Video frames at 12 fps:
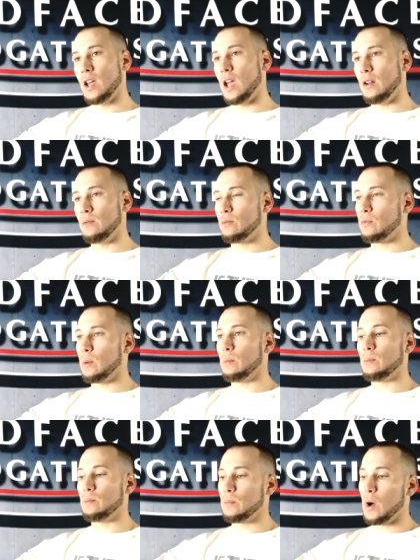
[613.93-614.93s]
And
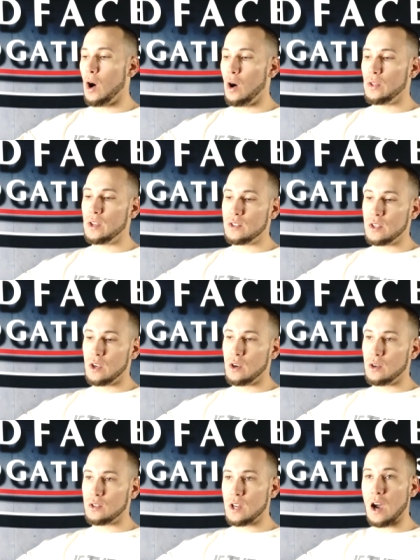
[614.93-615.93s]
from all these
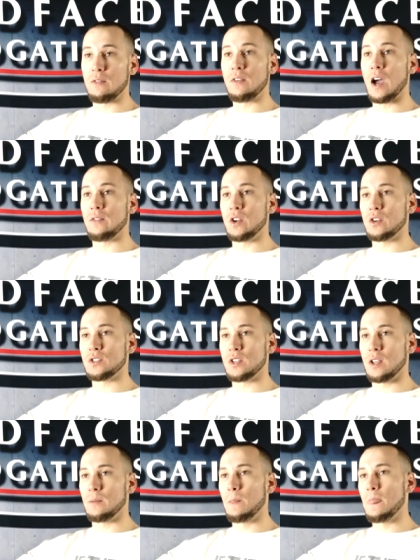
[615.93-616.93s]
years, now five years
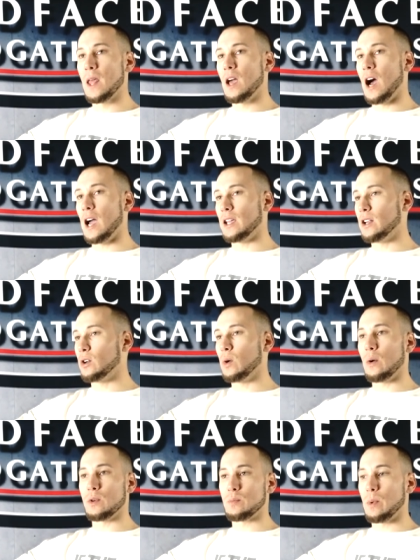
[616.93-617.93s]
in, I get a
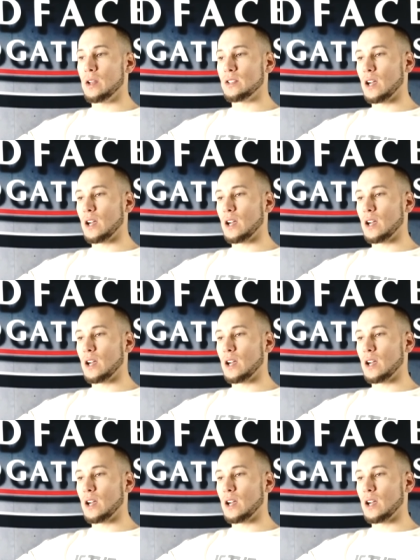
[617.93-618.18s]
great response.